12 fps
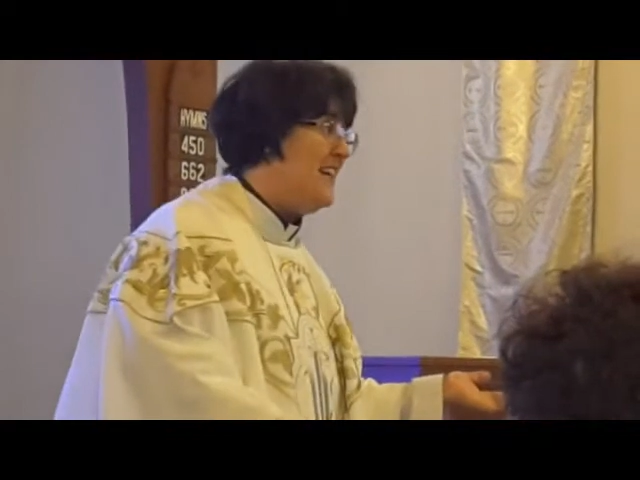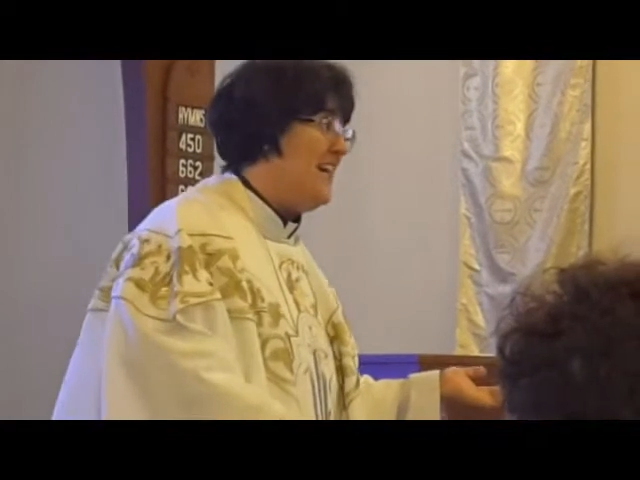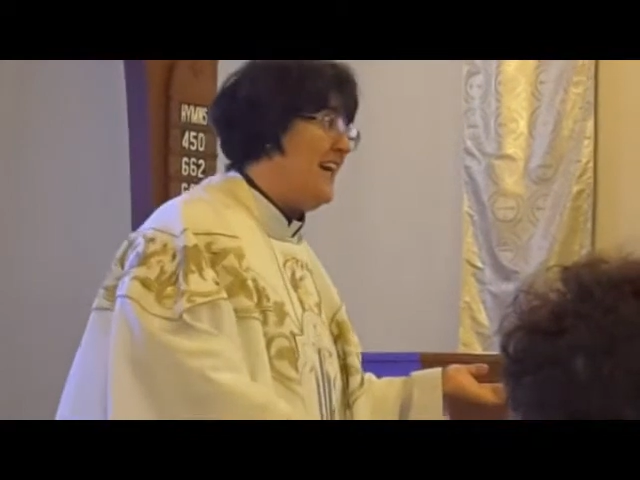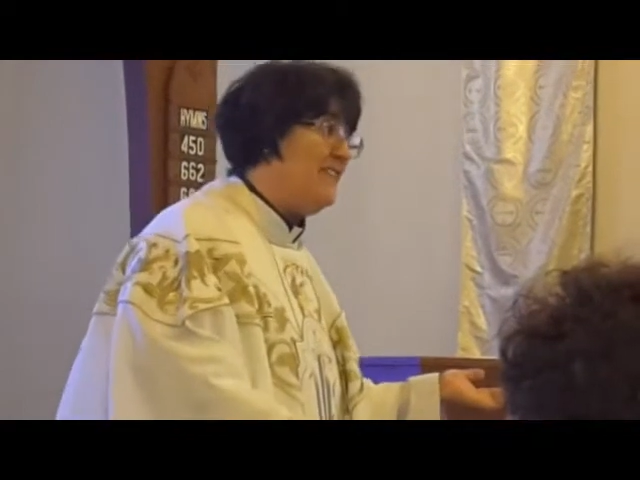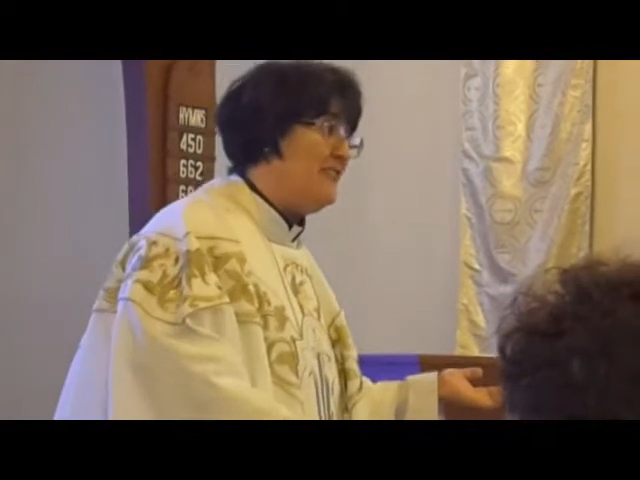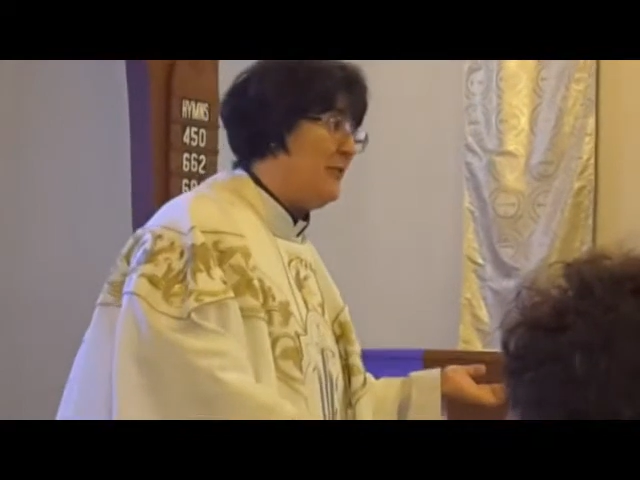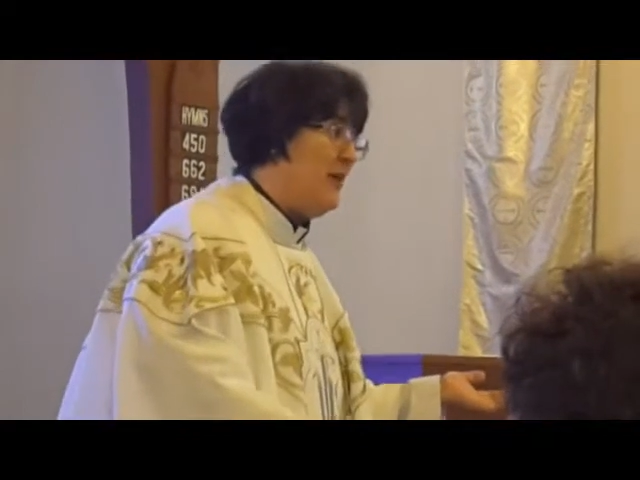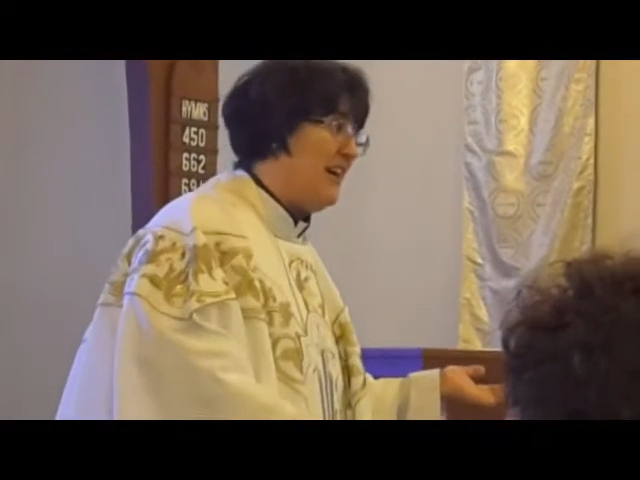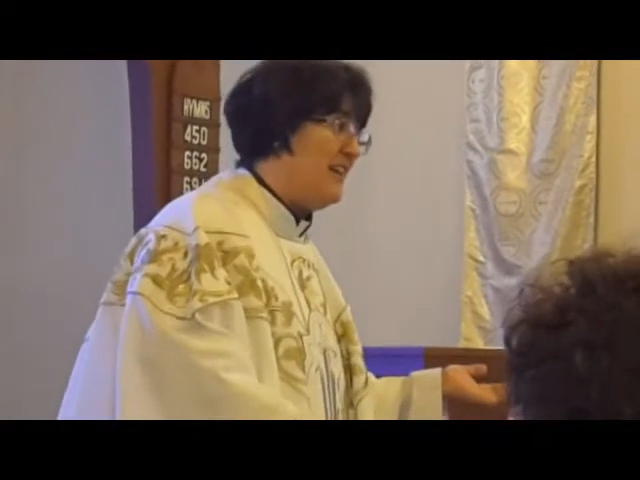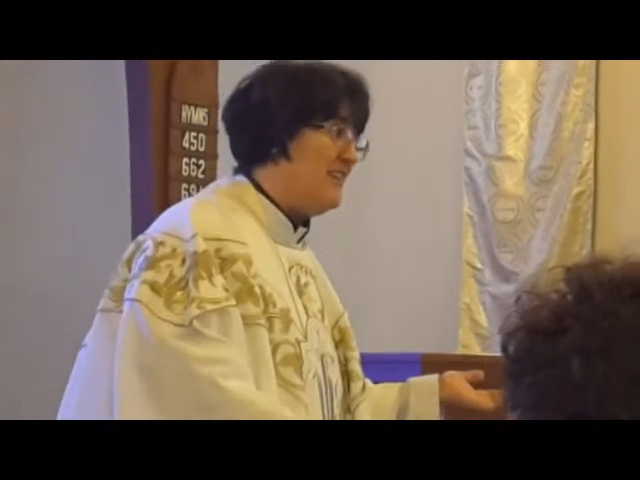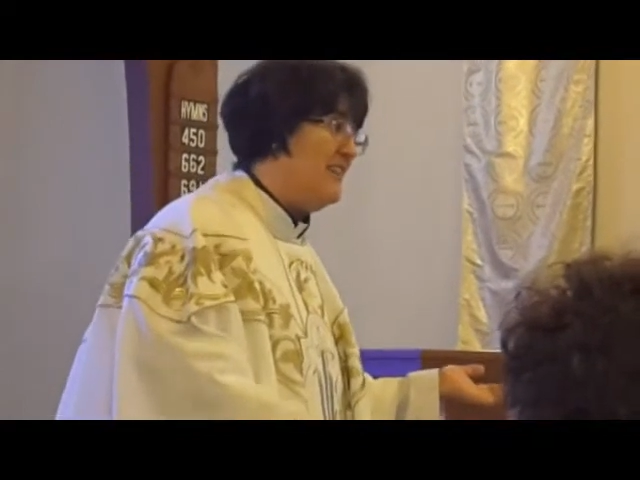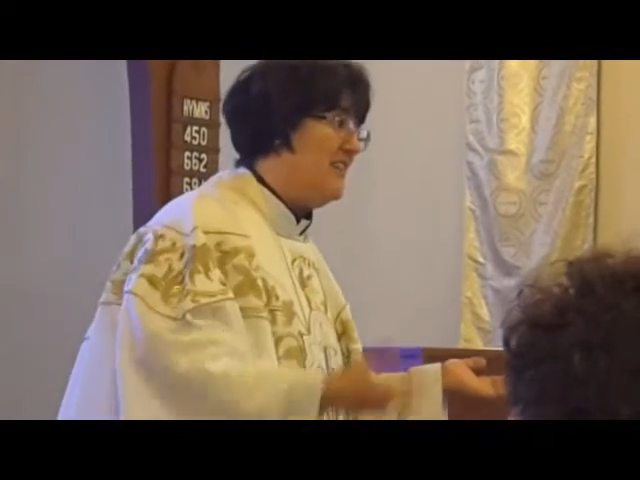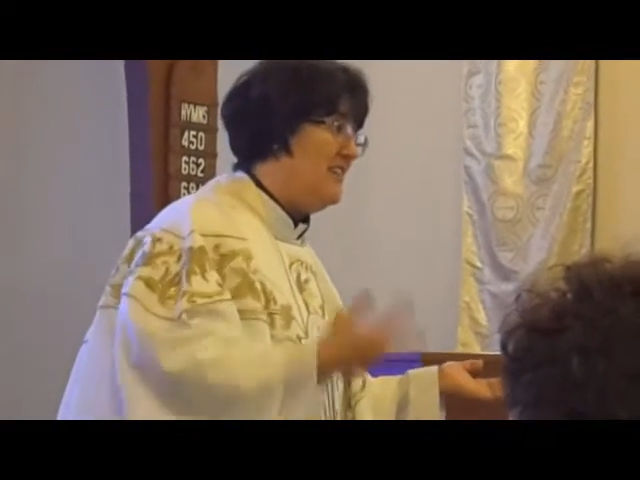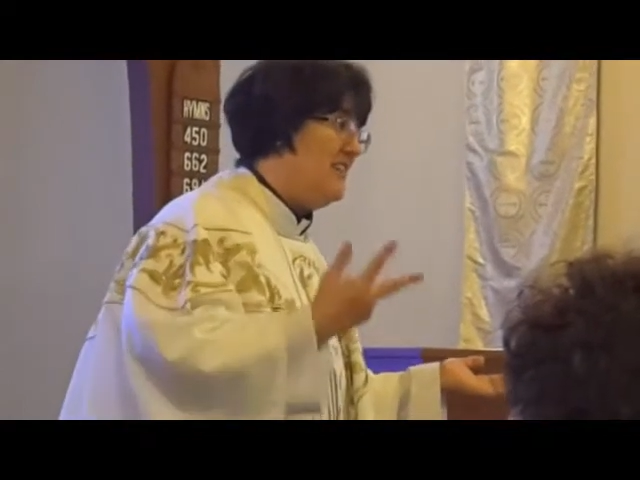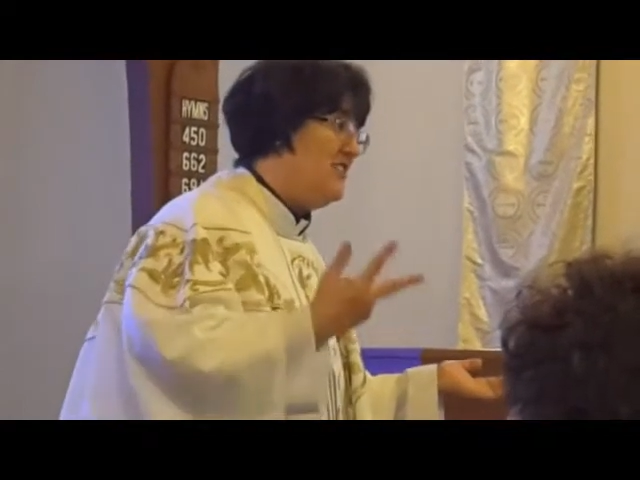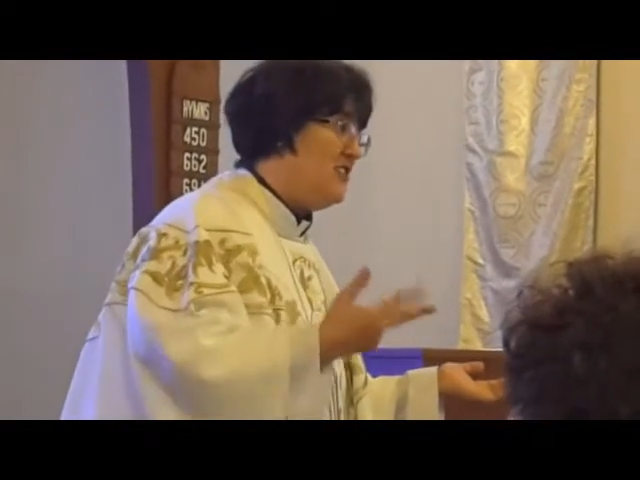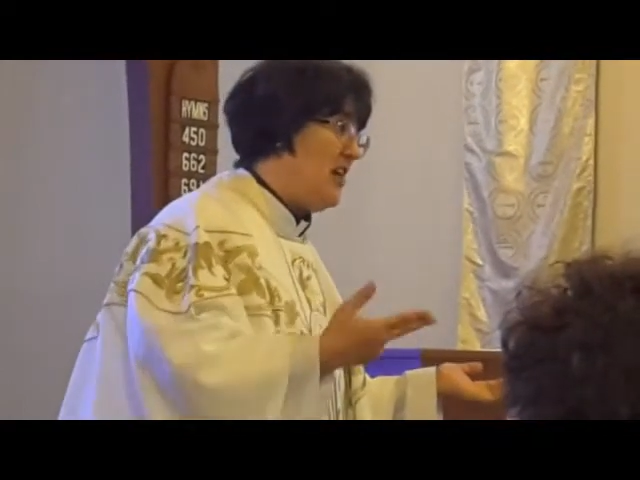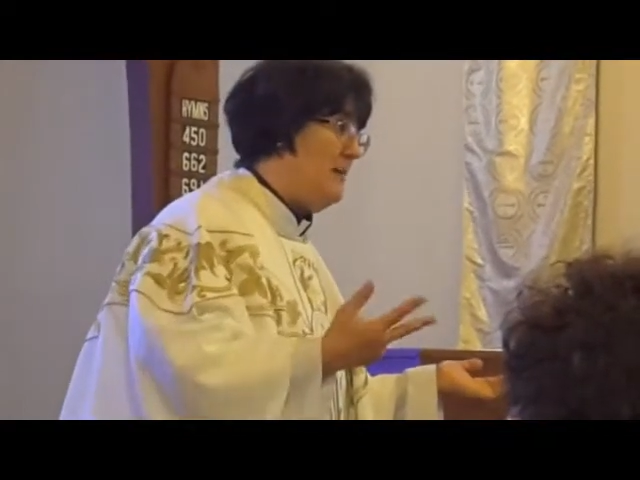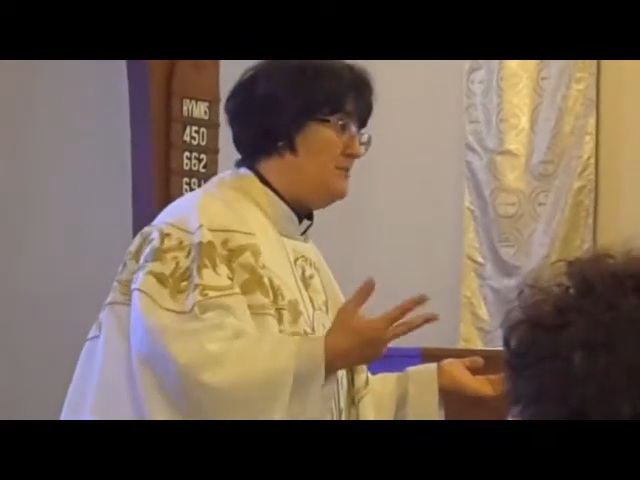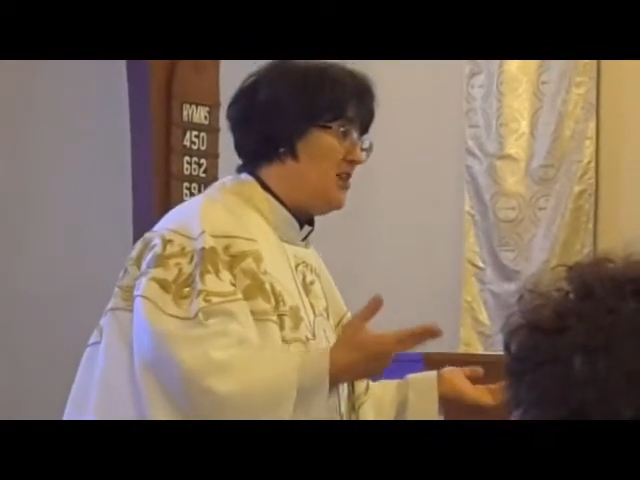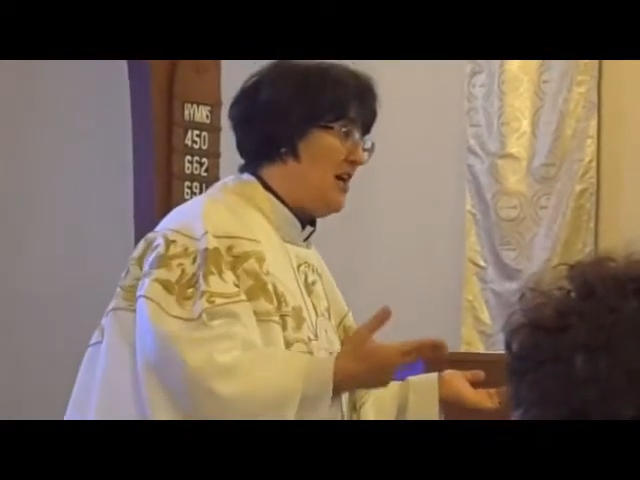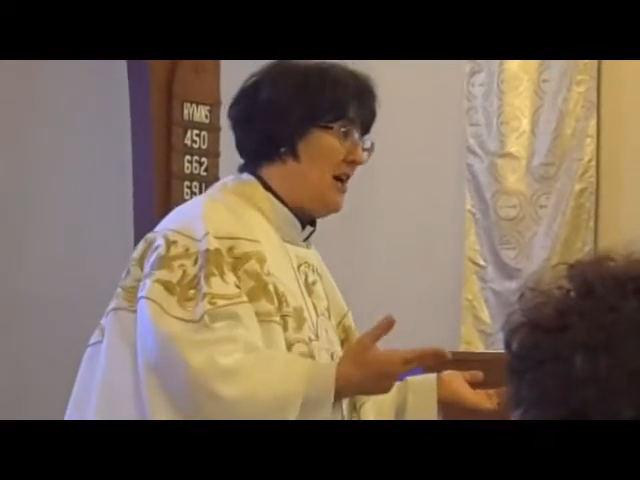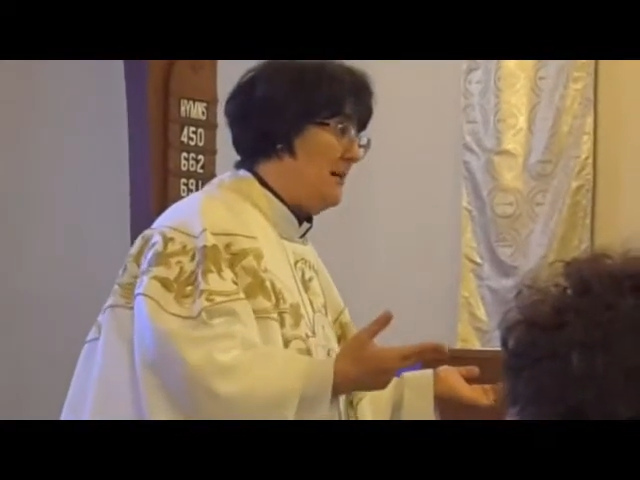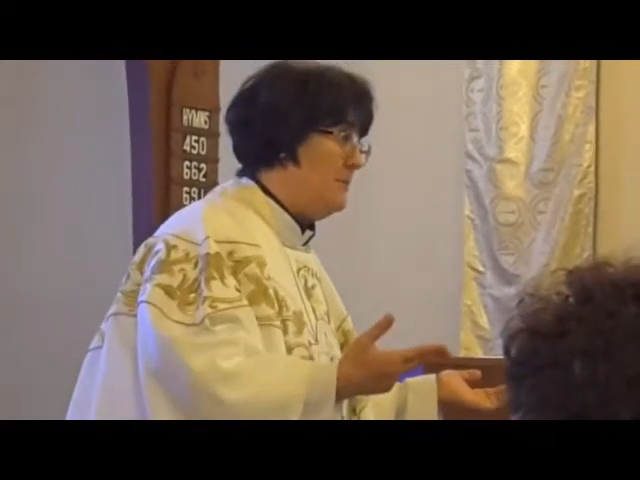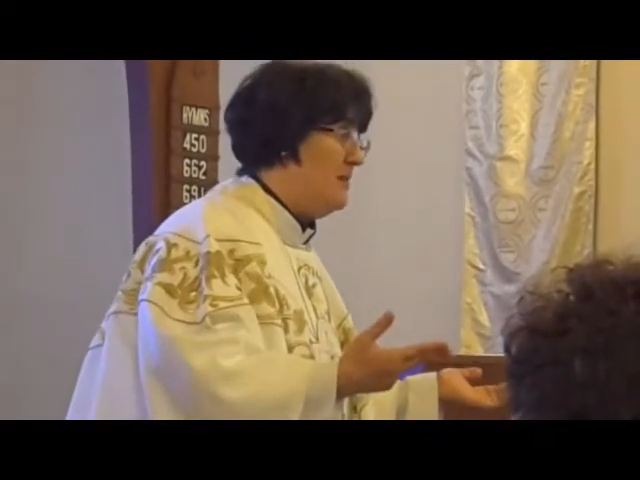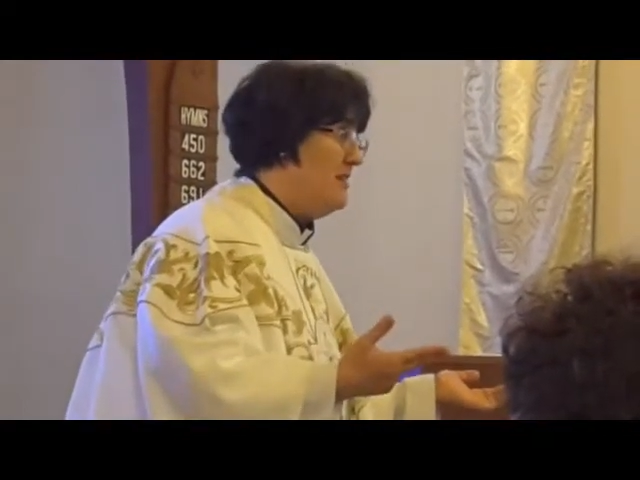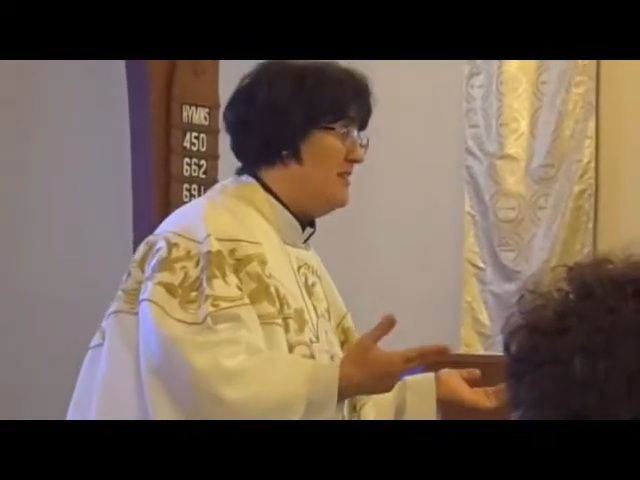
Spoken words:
guess what? Chop, chop.